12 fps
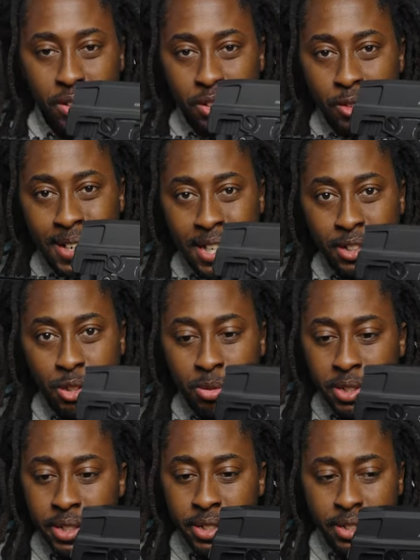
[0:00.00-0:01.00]
You know what I could do
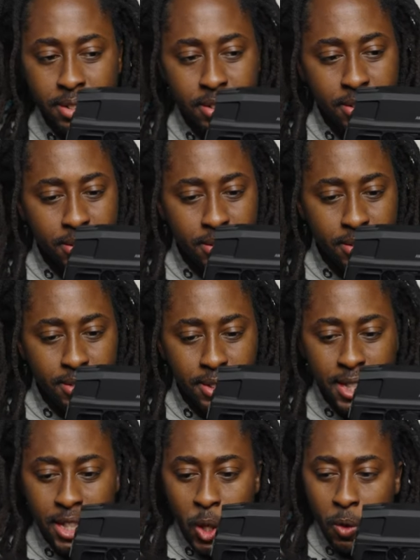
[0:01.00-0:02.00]
with this?
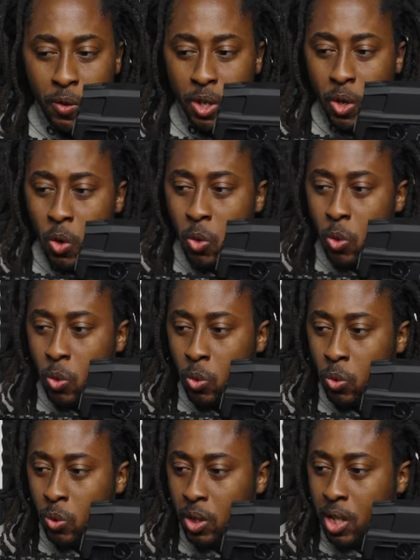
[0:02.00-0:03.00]
Take over a
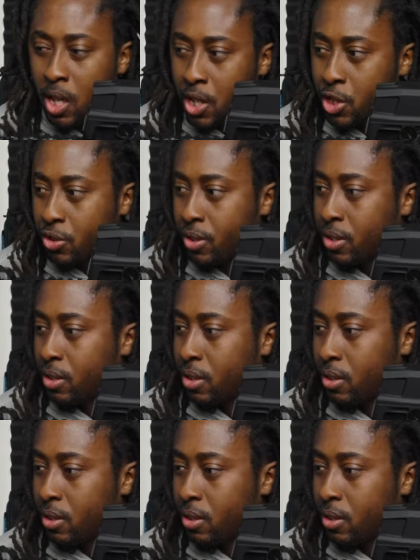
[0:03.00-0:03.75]
whole country.